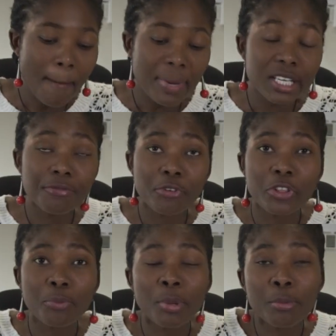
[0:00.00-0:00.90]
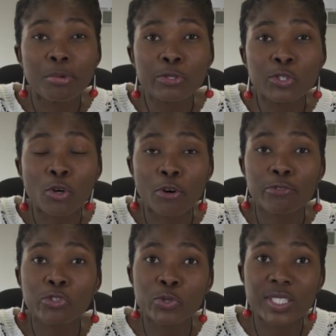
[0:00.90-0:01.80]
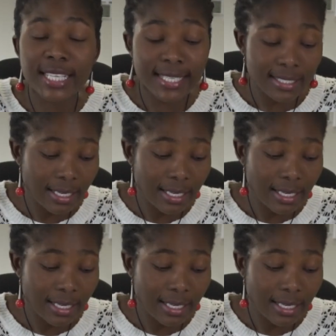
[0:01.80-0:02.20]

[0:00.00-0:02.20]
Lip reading: But for the purpose of today's